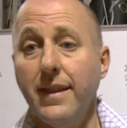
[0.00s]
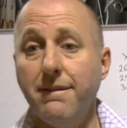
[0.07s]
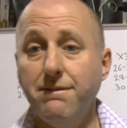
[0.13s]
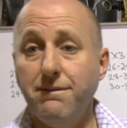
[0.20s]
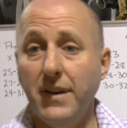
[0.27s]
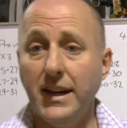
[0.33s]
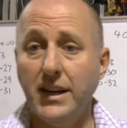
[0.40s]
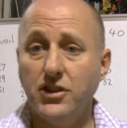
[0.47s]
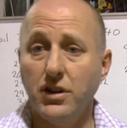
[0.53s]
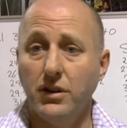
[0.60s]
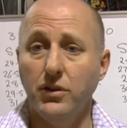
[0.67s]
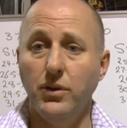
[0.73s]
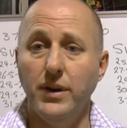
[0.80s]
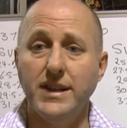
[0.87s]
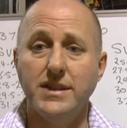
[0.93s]
The finish
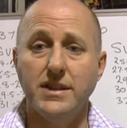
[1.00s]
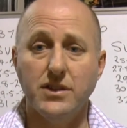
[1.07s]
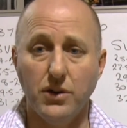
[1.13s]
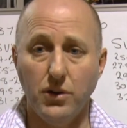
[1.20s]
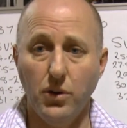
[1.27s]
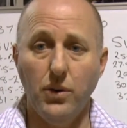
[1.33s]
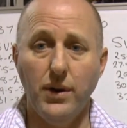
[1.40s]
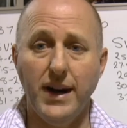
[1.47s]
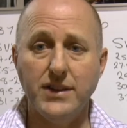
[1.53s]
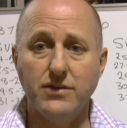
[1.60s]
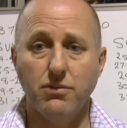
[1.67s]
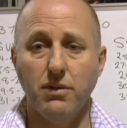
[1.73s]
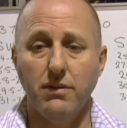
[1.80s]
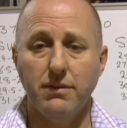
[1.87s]
on Hoyts is always